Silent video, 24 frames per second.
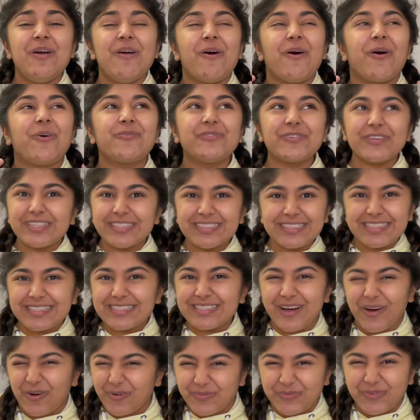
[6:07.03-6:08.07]
Hopefully this is
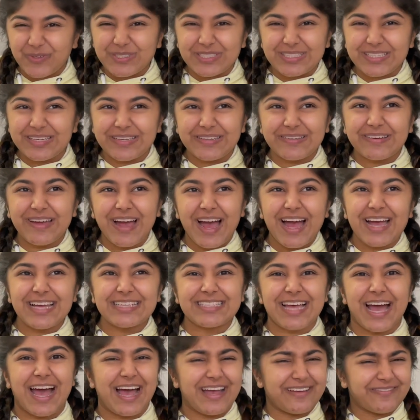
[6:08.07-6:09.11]
helpful to you guys.
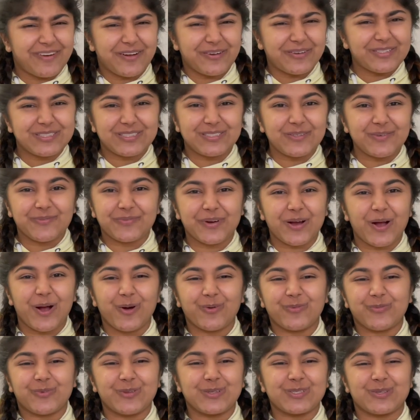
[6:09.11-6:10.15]
I found it super
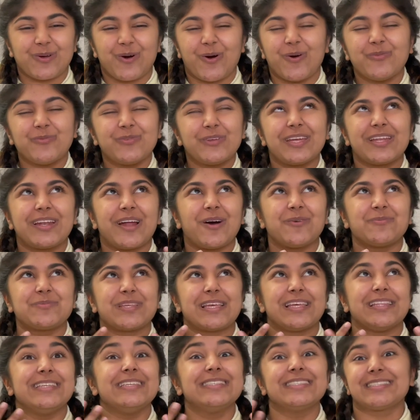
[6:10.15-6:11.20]
helpful, so hopefully it helps
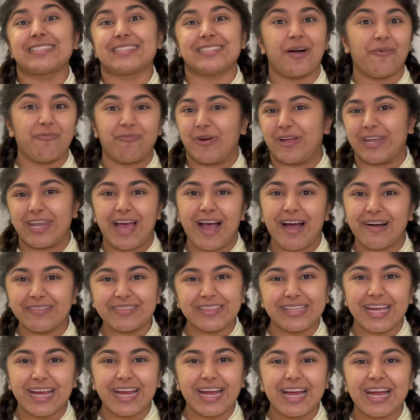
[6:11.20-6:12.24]
at least someone
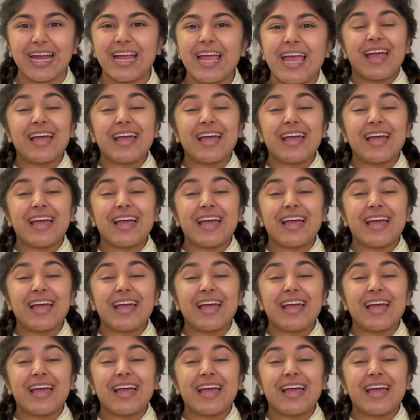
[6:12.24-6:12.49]
out there.